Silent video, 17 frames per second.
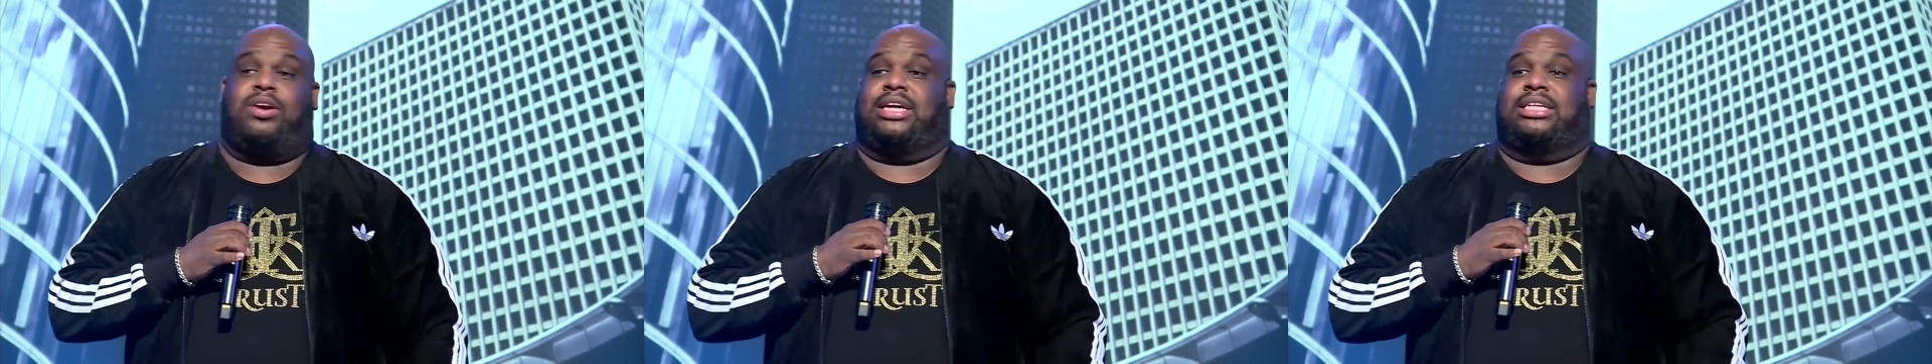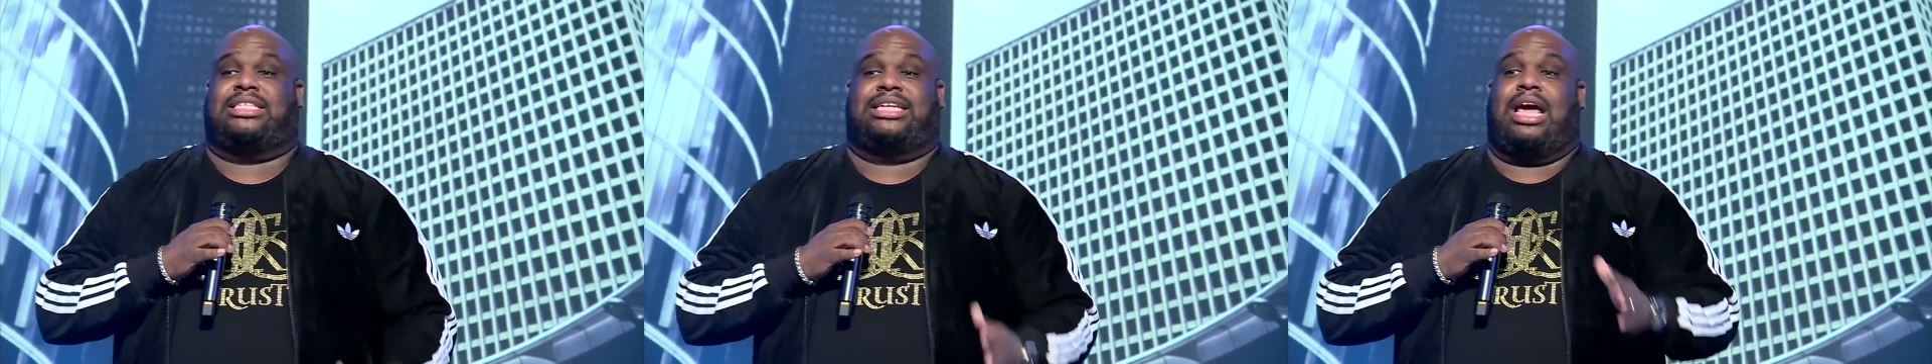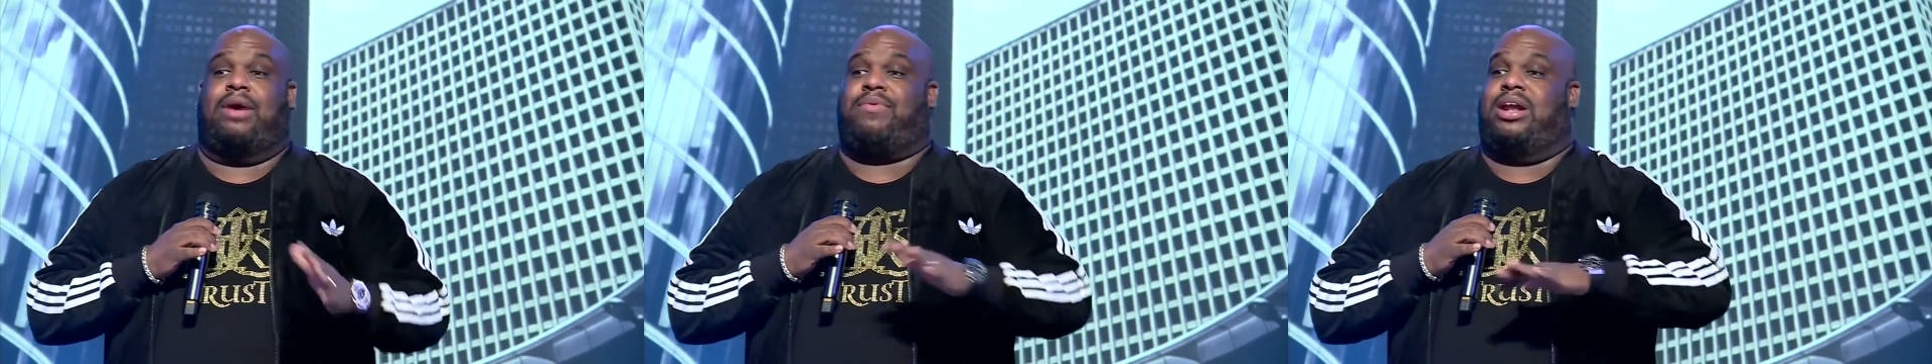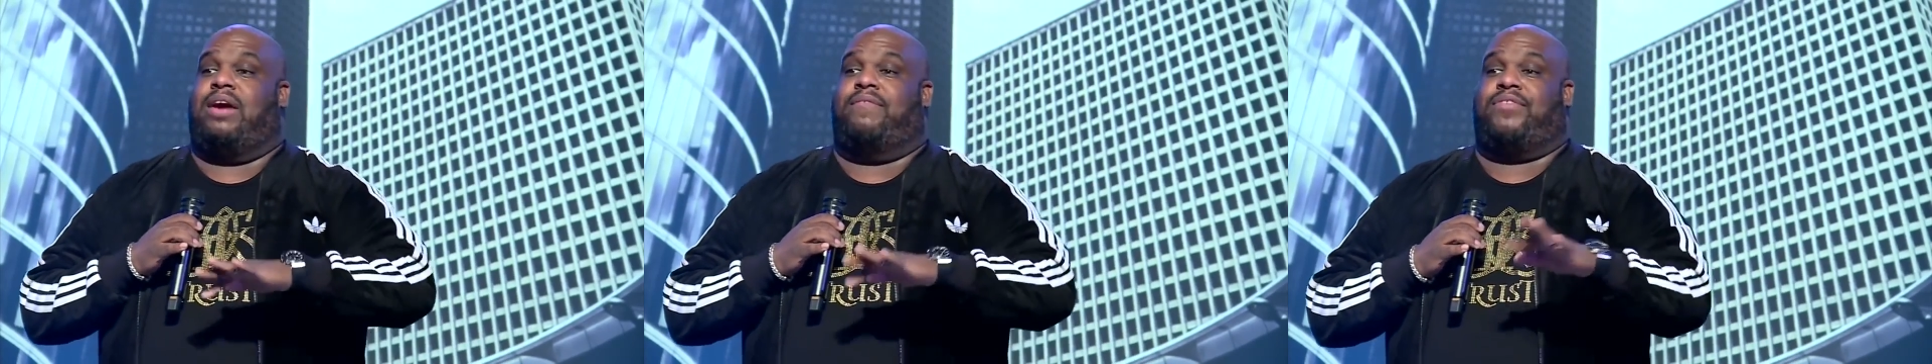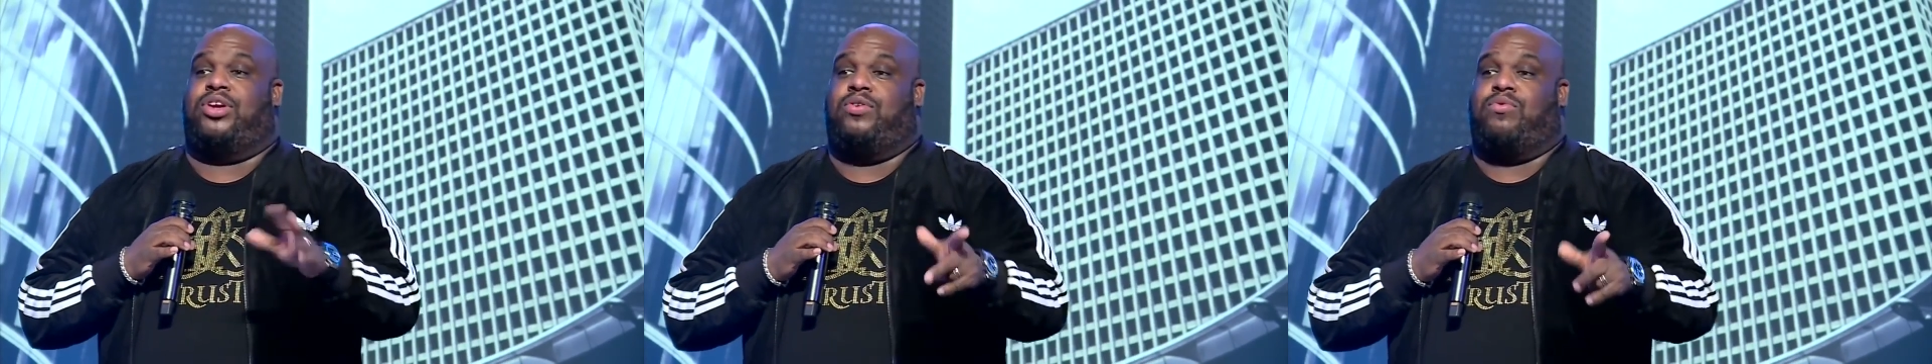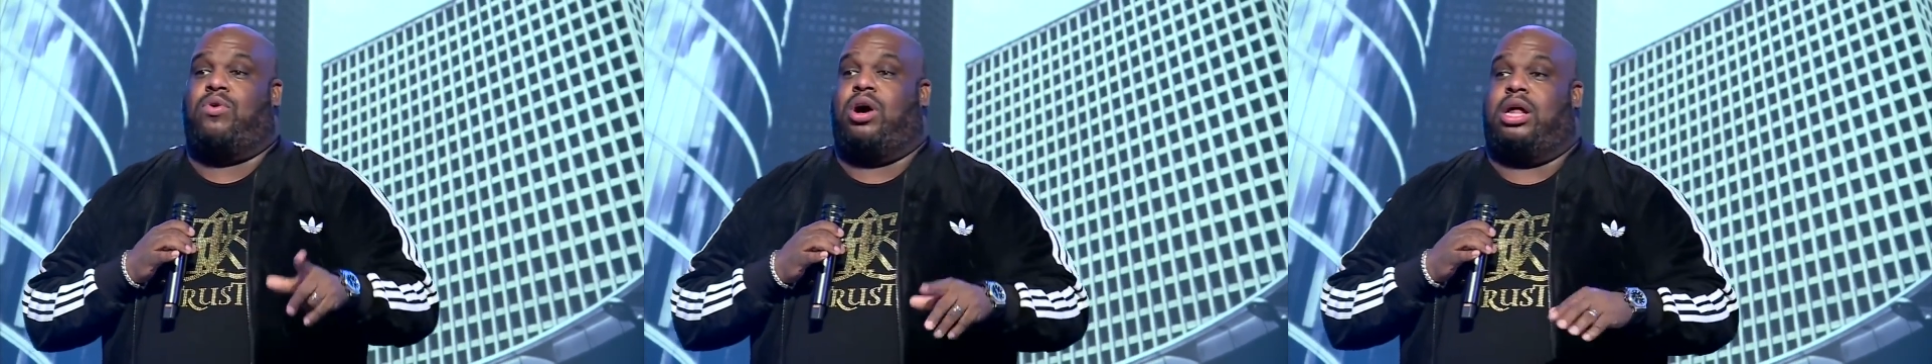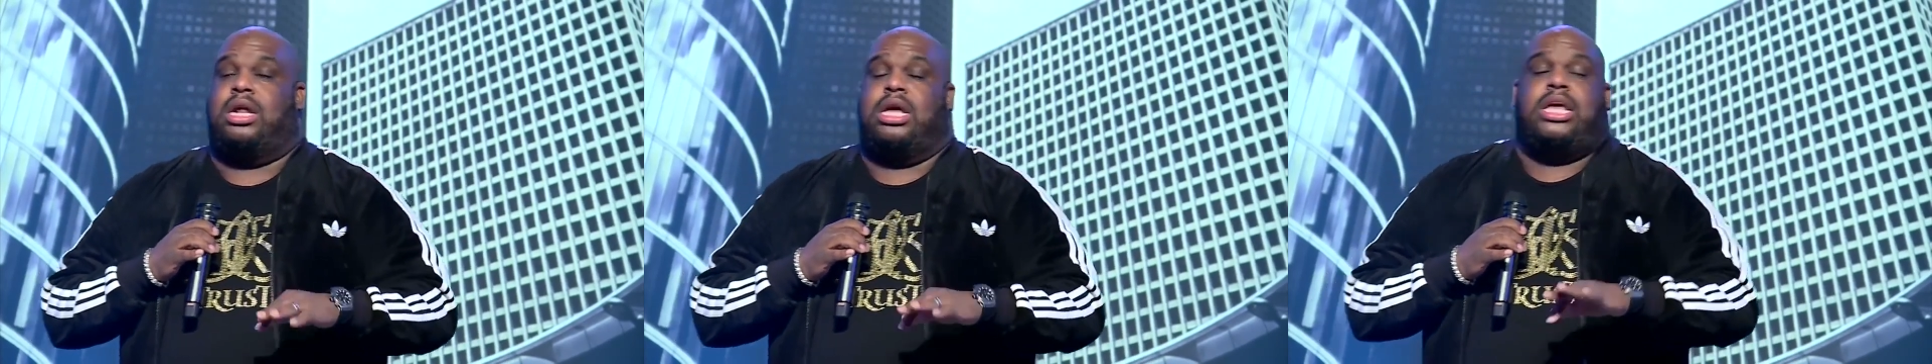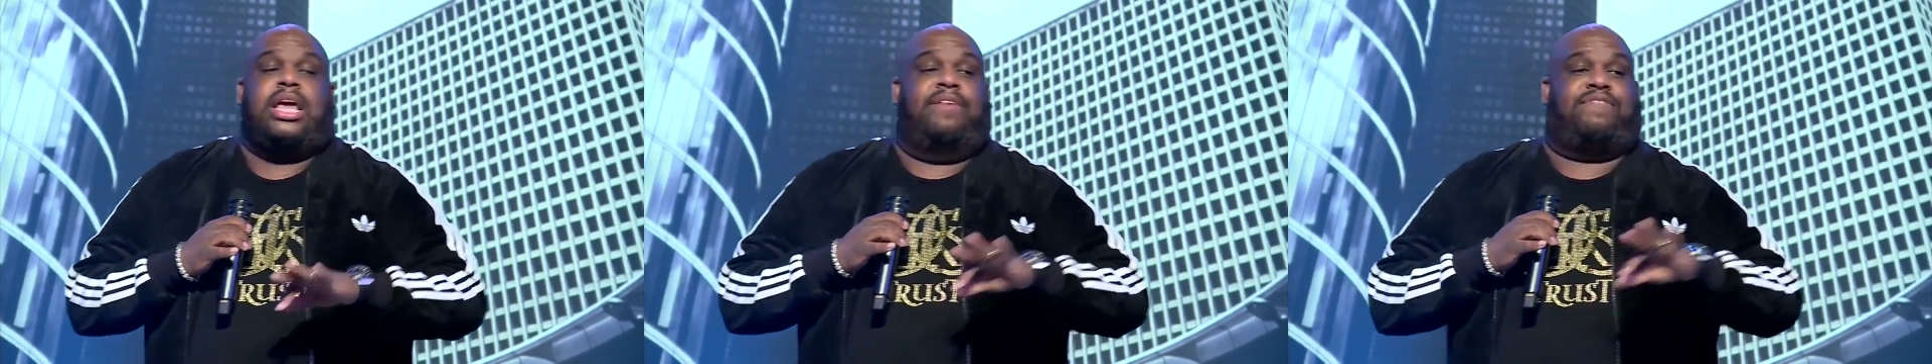You can say whatever you
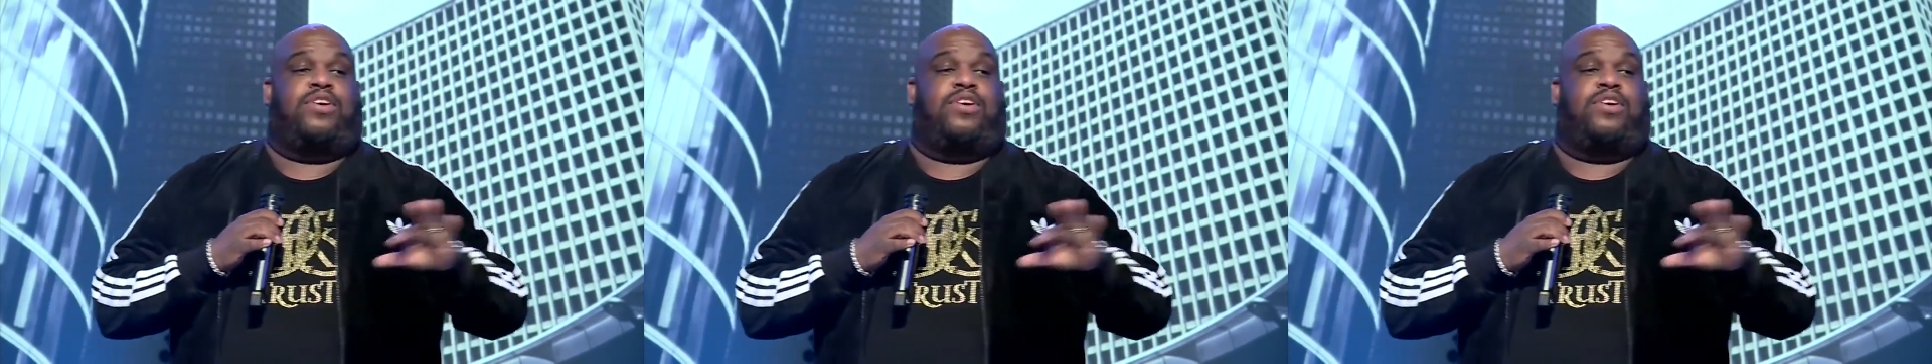want.